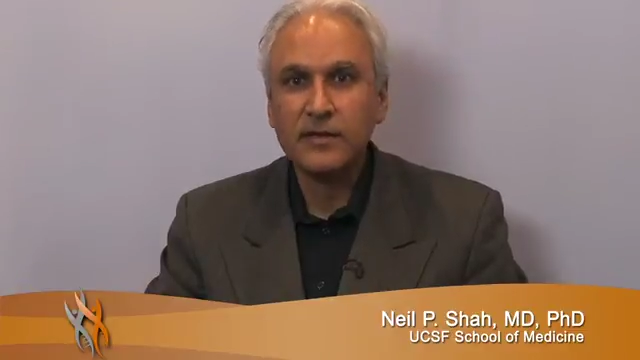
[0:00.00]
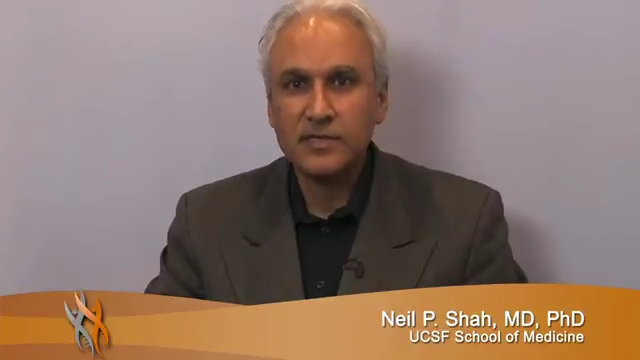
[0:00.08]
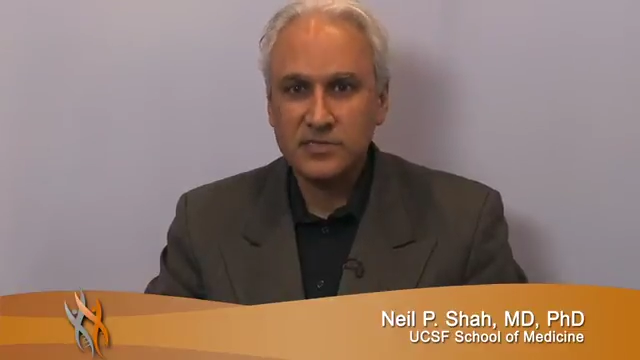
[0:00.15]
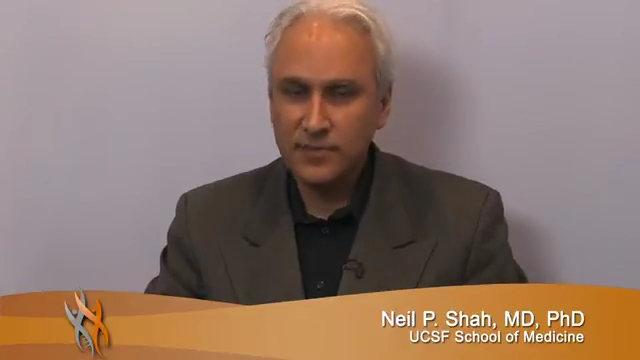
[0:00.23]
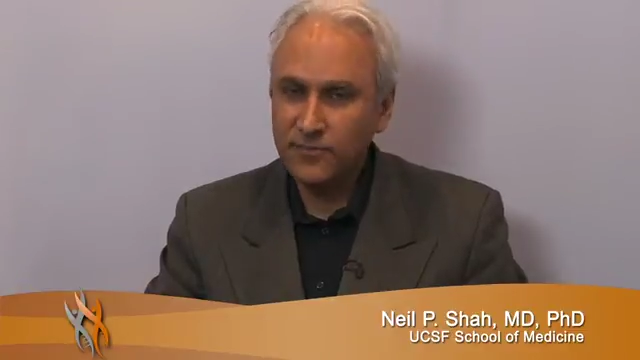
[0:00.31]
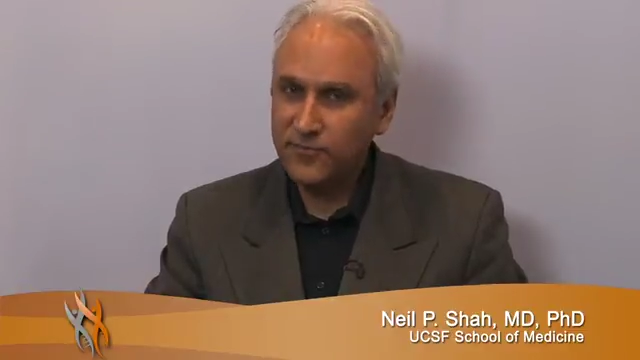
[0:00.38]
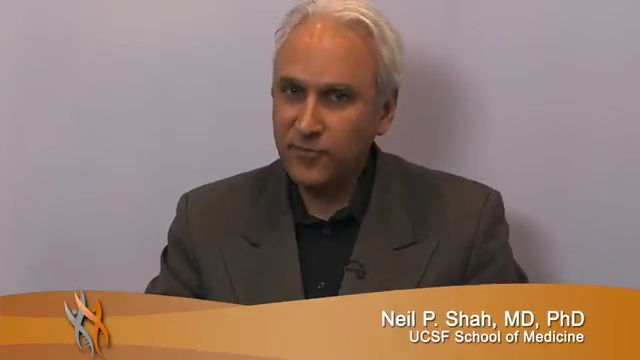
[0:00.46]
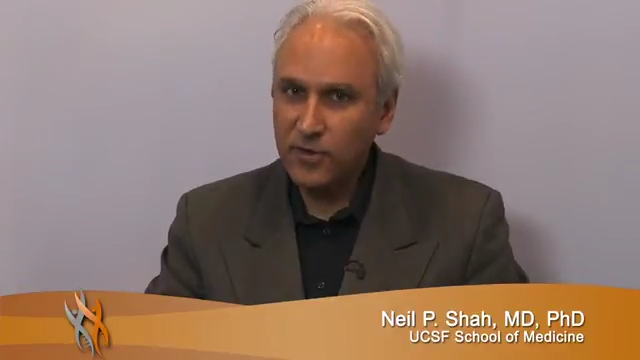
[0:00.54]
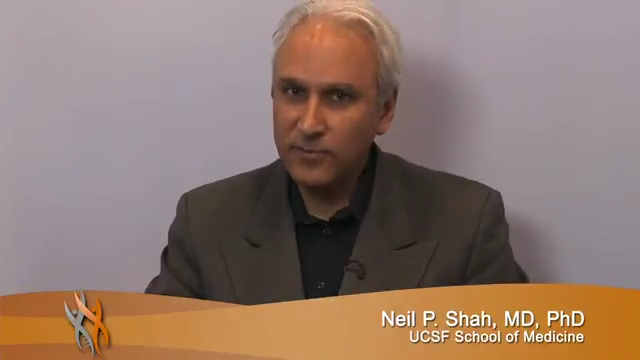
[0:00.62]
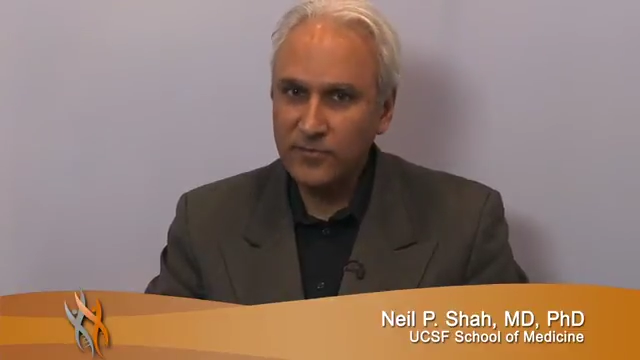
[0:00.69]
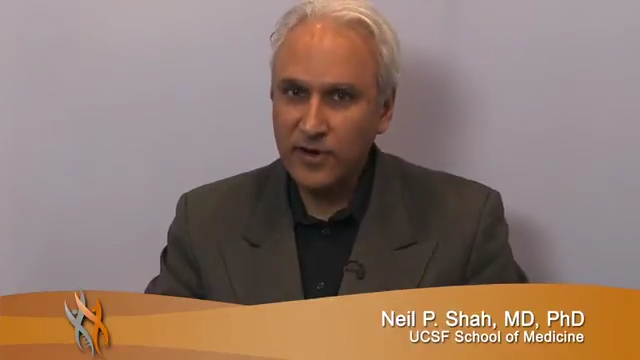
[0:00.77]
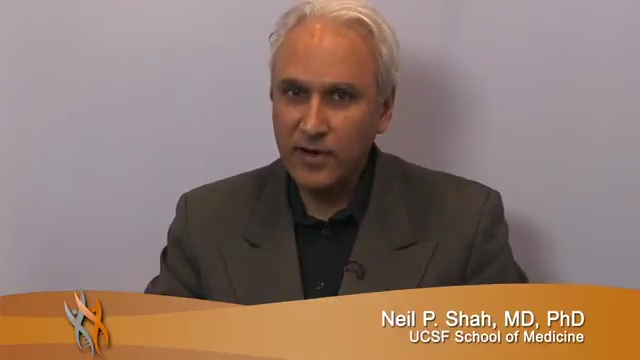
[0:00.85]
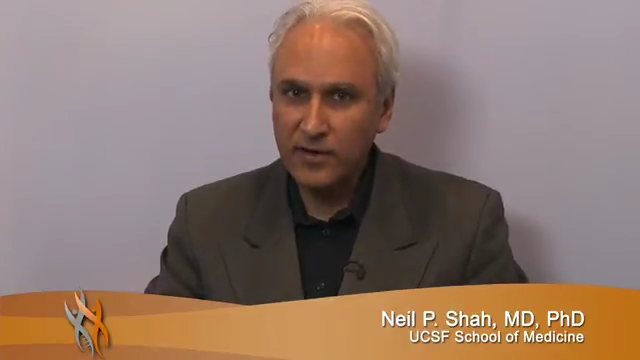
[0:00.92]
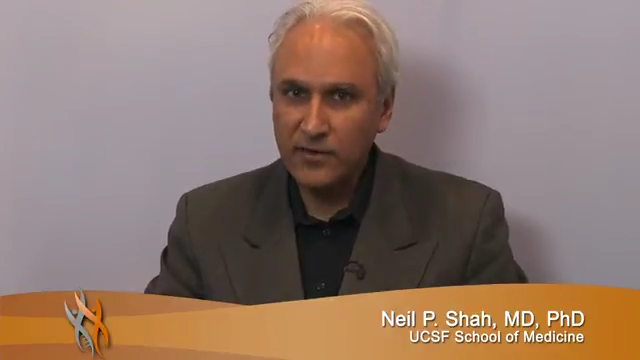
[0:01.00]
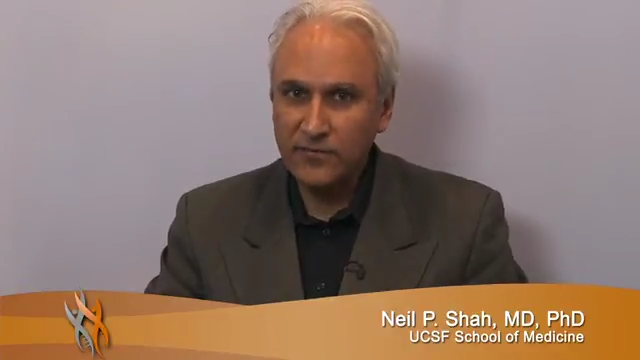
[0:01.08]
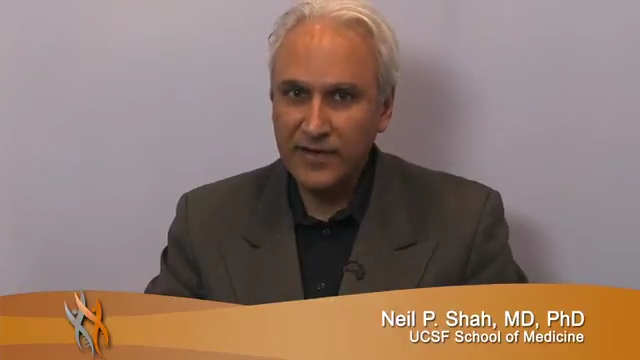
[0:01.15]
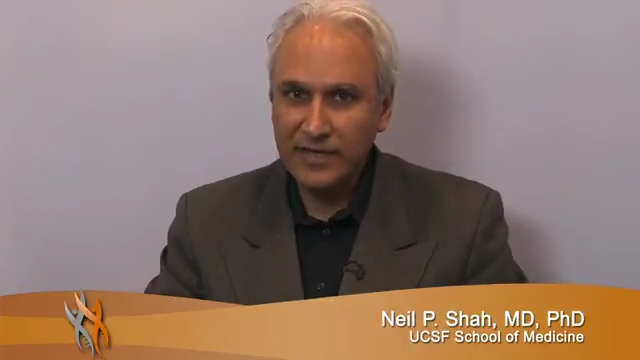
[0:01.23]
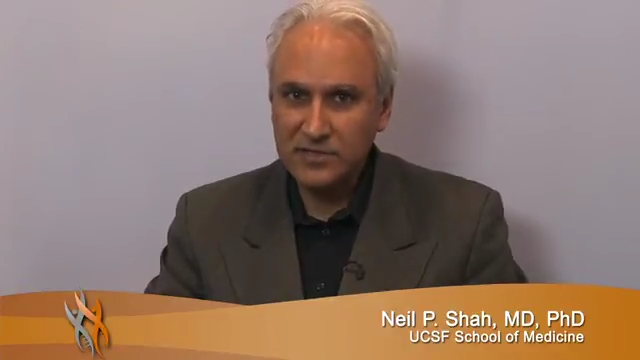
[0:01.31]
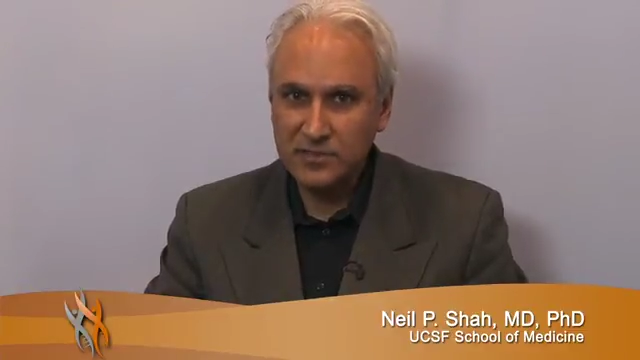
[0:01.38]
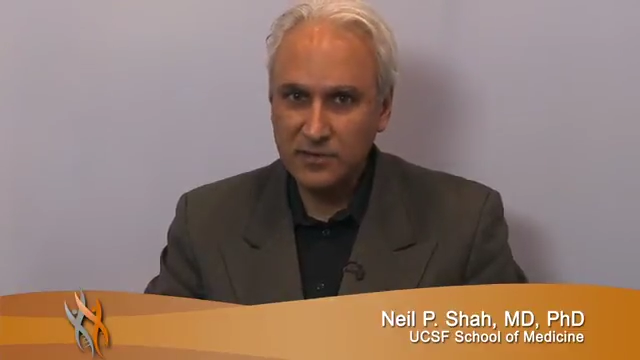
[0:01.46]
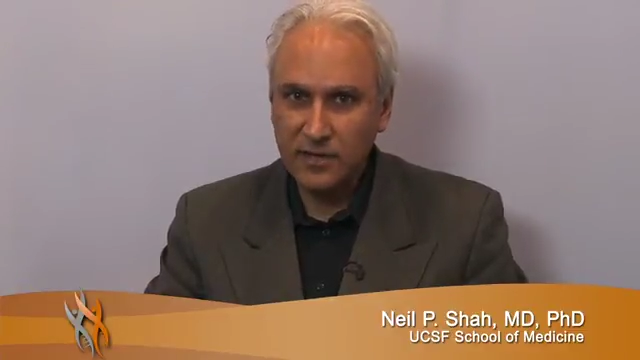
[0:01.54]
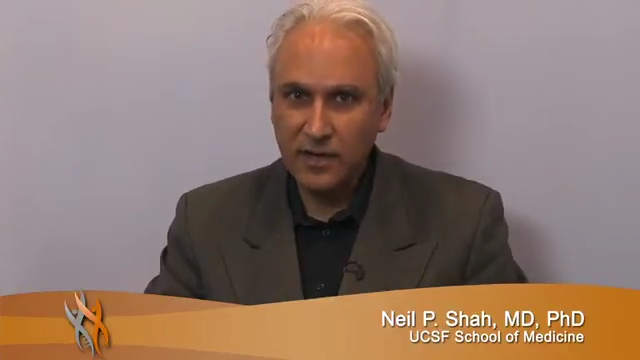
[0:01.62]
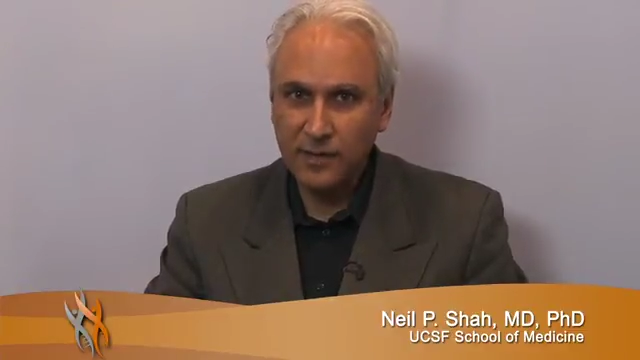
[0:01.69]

some form of cardiovascular